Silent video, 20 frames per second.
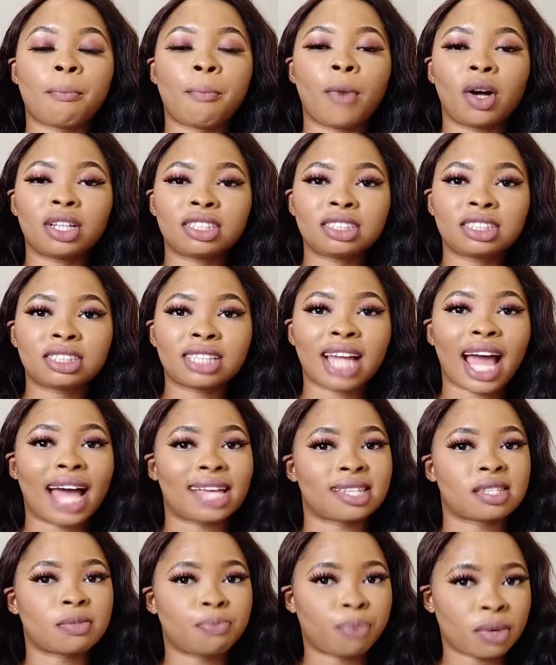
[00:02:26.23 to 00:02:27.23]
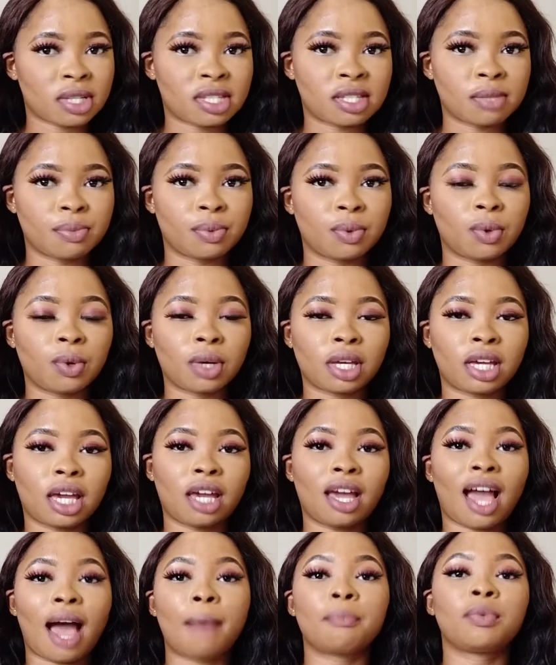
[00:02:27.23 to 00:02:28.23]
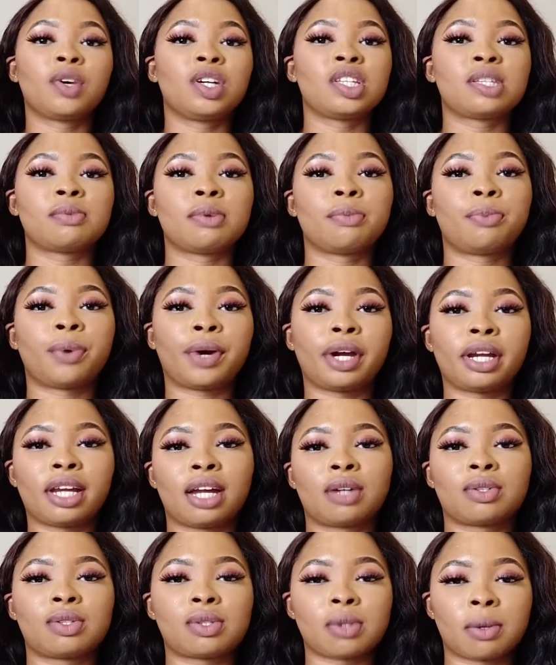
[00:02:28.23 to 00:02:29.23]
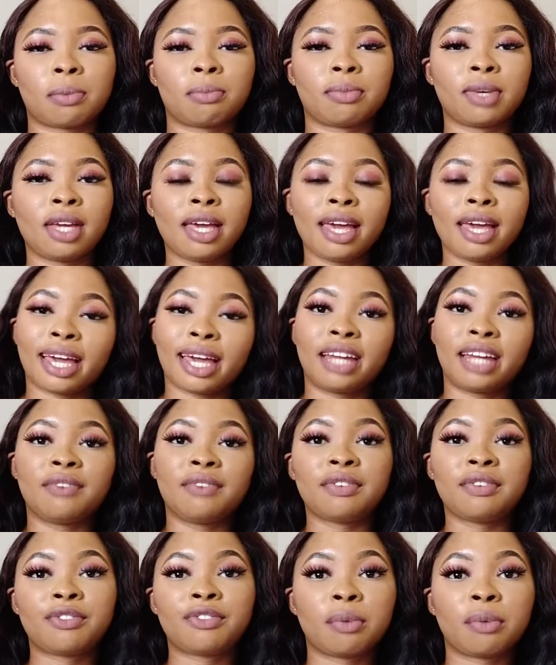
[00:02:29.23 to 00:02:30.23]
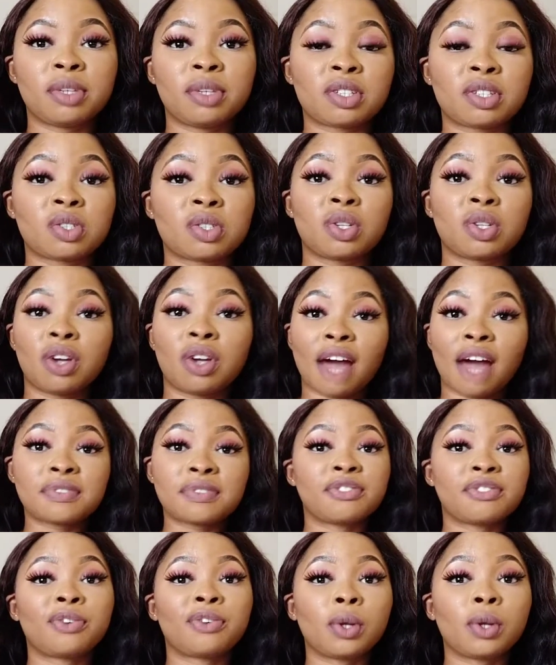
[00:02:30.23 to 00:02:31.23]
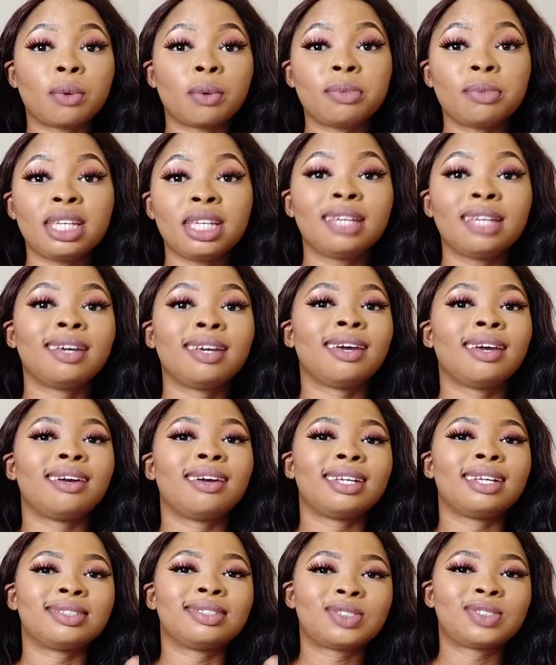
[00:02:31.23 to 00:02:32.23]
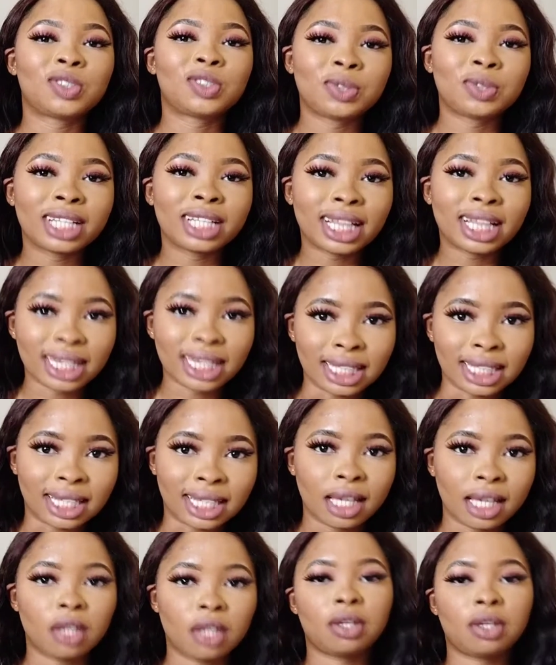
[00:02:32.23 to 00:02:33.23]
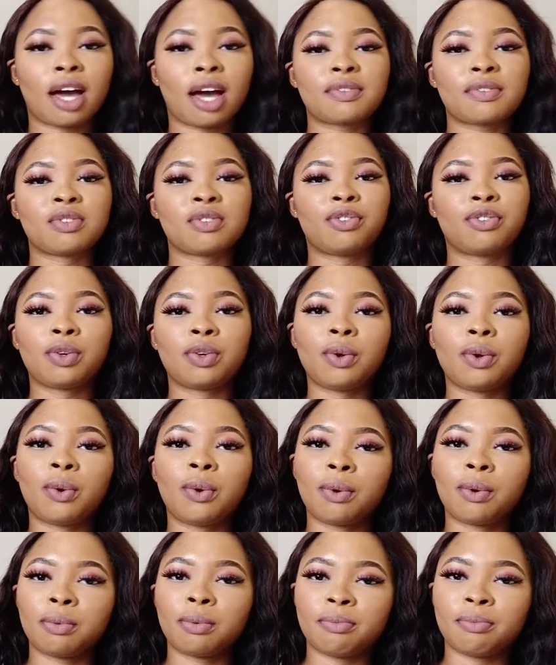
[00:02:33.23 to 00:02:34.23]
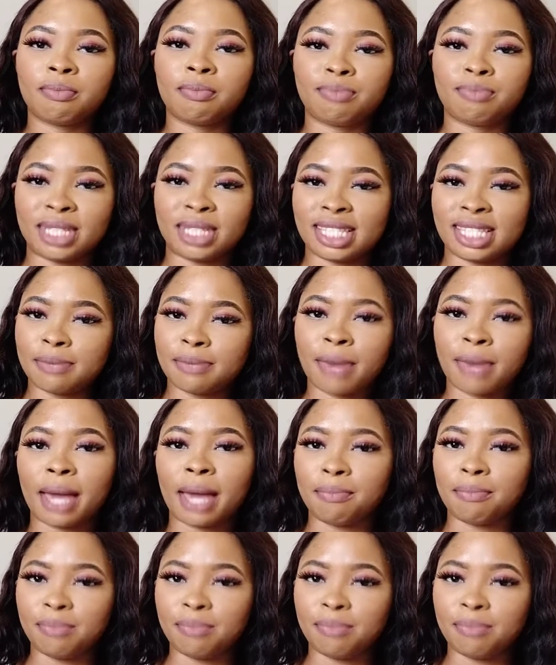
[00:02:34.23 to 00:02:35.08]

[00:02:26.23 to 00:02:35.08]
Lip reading: much as possible. Okay, I'm going to be pouring out some kind of information, so you have to follow me strictly. You have to follow bit by